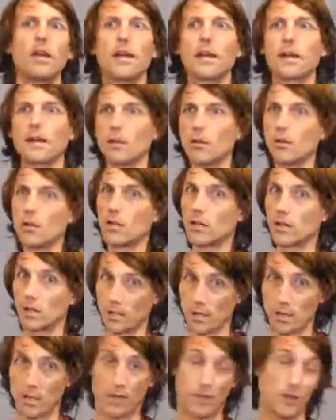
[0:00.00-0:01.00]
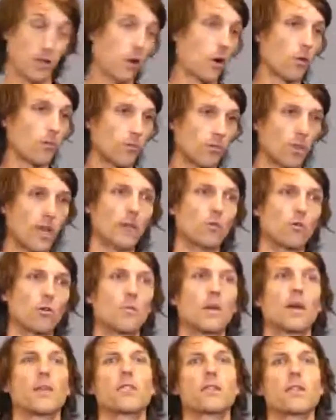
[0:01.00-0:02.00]
including the
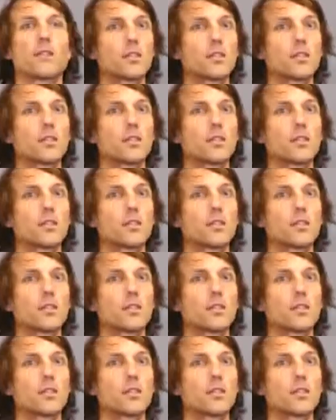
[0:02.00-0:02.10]
contradictory bits.